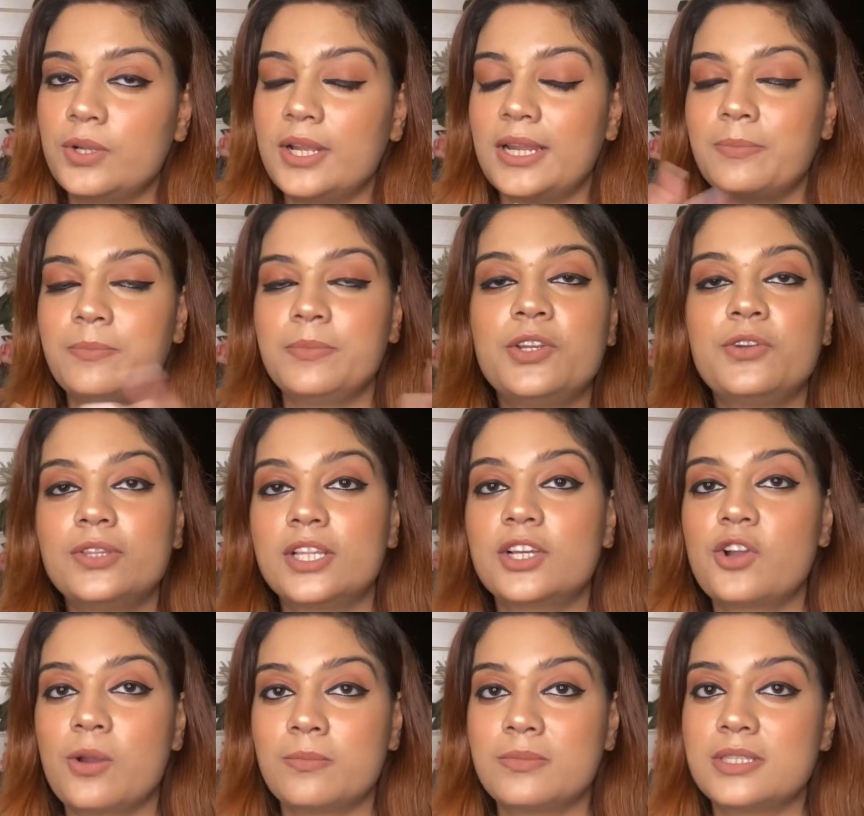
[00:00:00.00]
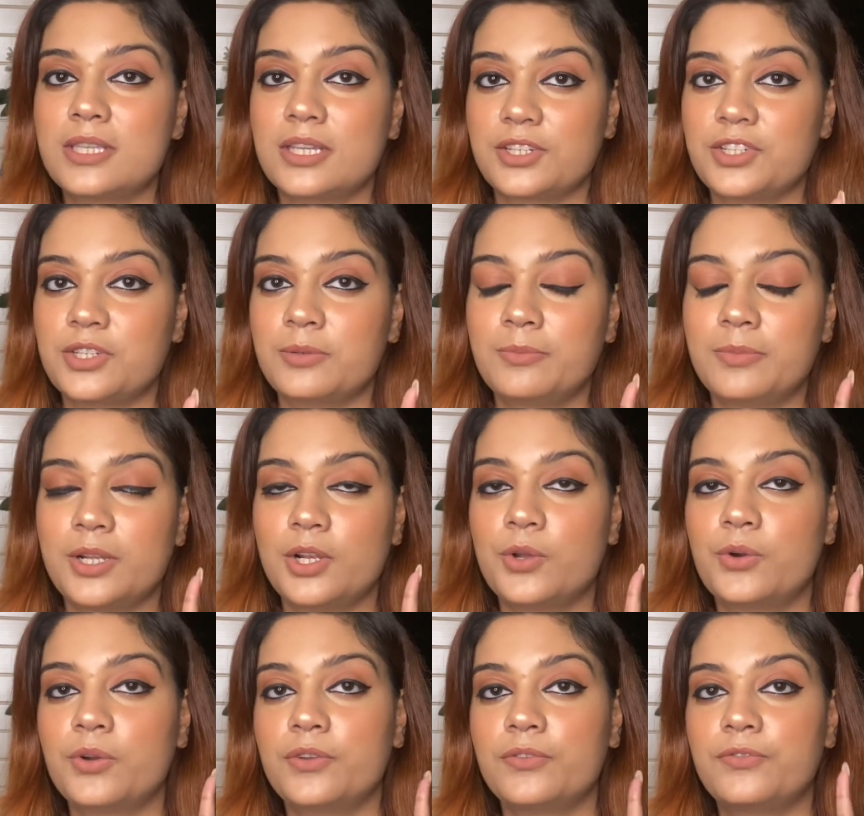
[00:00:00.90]
Let me the comment section
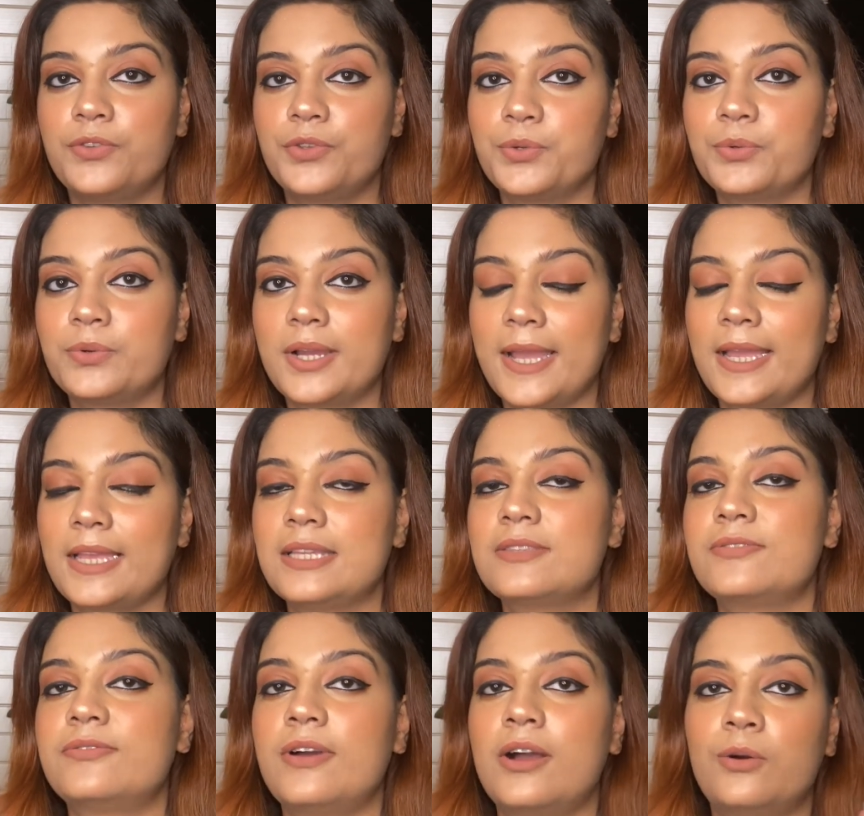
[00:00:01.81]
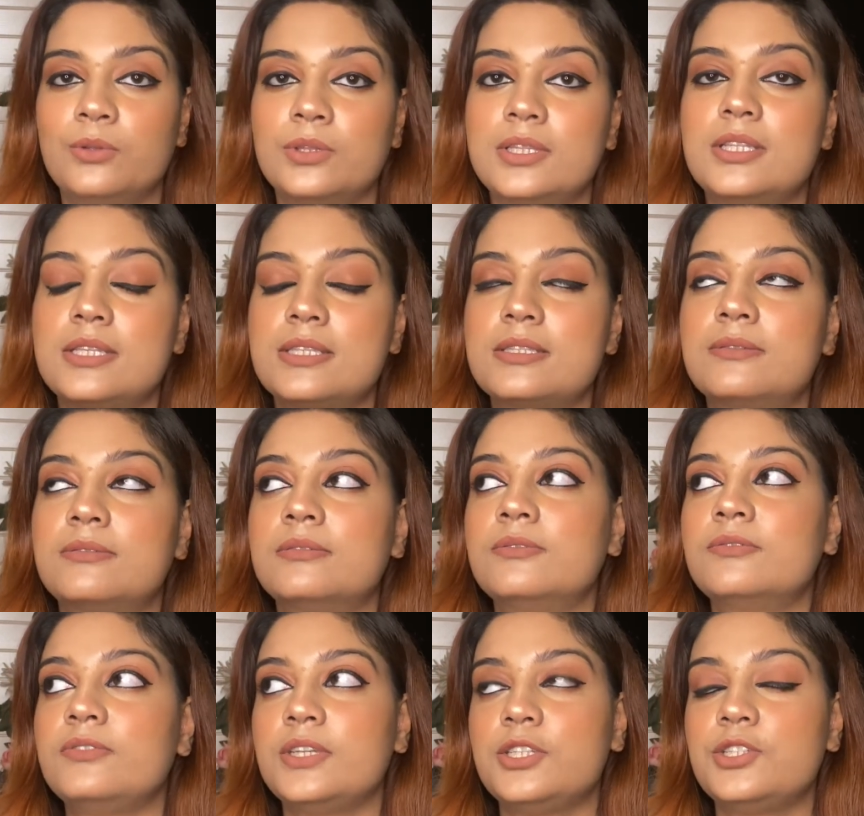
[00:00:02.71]
below if you guys found this
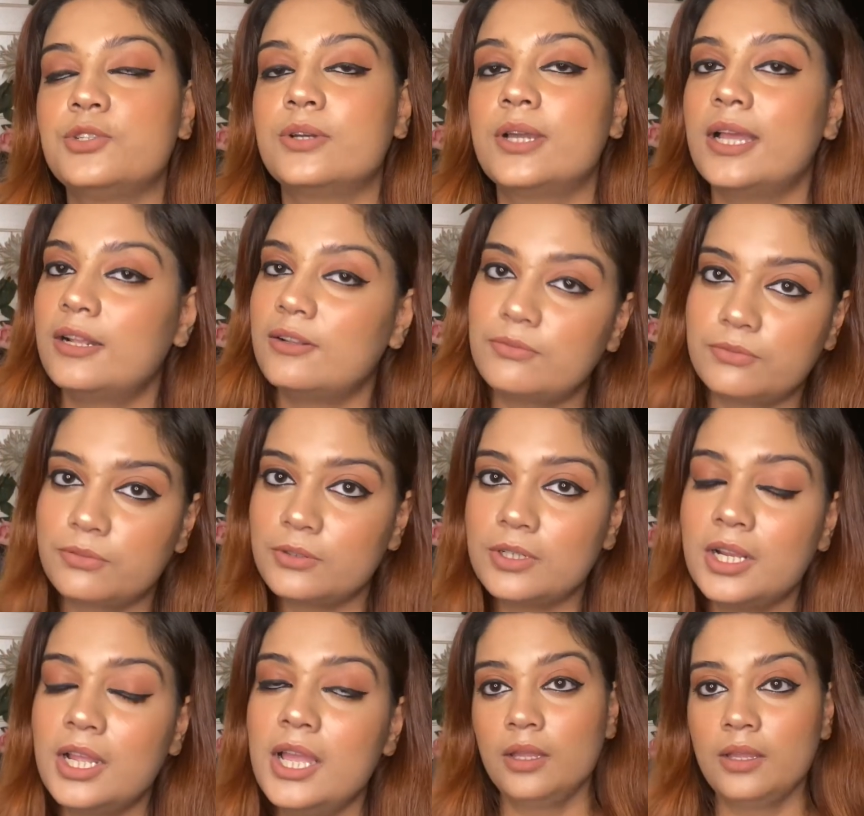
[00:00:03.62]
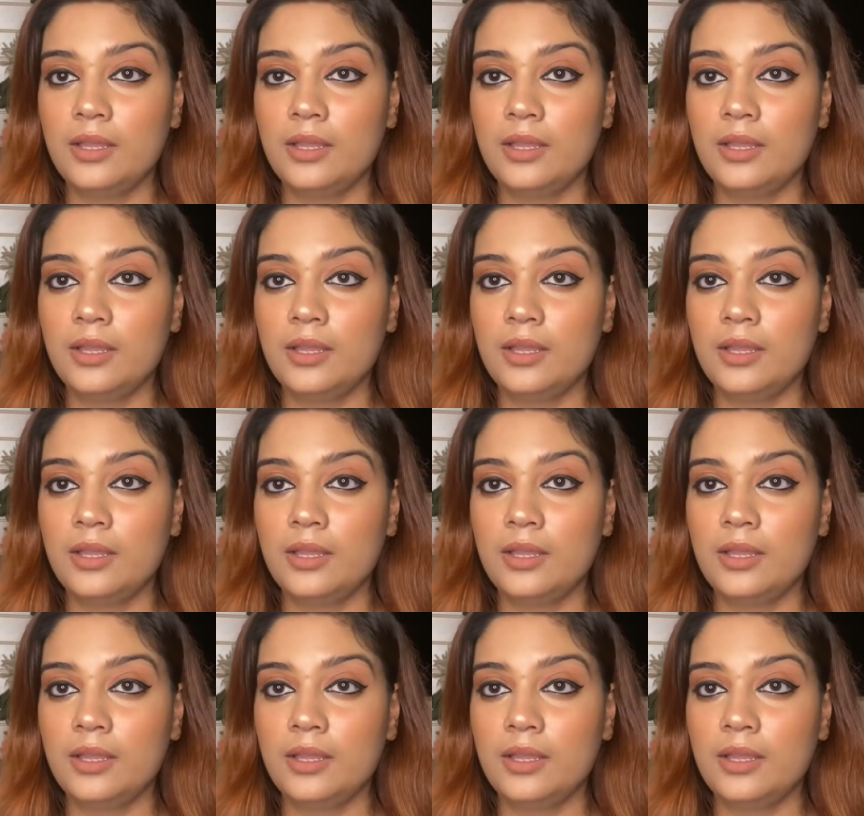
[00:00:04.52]
video helpful,